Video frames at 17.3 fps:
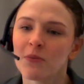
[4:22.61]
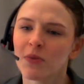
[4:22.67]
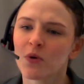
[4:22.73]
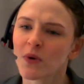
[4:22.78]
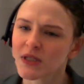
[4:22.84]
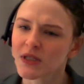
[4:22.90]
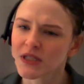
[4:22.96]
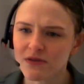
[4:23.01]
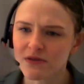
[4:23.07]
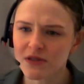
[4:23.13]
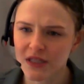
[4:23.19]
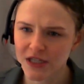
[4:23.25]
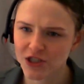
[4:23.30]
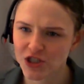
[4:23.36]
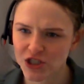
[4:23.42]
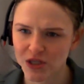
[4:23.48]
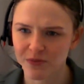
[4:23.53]
but what's the
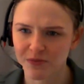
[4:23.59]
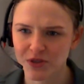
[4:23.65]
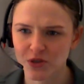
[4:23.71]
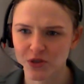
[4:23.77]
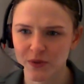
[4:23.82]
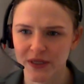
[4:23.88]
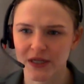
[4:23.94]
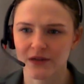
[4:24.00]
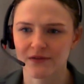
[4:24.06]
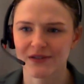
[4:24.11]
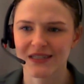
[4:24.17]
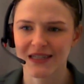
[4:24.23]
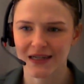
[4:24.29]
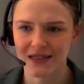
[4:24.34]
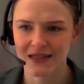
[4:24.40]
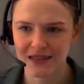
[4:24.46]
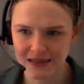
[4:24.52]
relationship between a
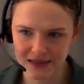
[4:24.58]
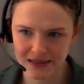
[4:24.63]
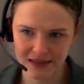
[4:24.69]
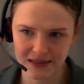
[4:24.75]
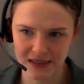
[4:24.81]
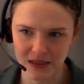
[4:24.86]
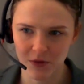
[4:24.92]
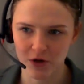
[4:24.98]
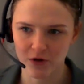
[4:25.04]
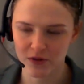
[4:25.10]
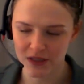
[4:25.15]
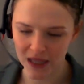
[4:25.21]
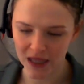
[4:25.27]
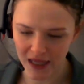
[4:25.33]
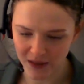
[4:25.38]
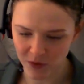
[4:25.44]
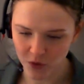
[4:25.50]
redundant system, a
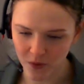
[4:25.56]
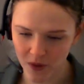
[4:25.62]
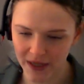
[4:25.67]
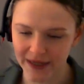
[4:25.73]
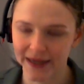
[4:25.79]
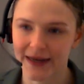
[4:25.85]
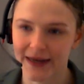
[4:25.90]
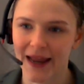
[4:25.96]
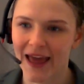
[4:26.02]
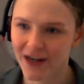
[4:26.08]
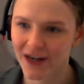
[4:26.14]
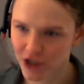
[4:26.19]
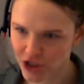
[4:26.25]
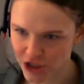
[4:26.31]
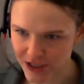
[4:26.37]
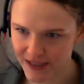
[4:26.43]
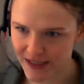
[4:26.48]
reliable one, and
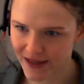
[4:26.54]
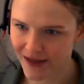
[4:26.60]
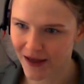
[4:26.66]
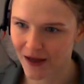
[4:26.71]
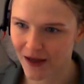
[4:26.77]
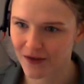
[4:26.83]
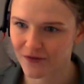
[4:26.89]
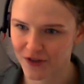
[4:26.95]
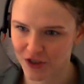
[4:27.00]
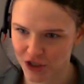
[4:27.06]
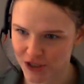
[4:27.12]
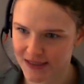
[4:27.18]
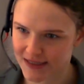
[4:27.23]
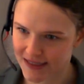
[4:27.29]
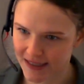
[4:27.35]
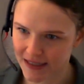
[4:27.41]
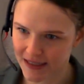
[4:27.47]
energy
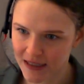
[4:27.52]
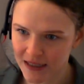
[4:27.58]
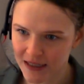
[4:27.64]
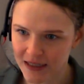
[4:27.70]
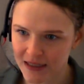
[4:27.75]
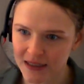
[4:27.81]
efficiency?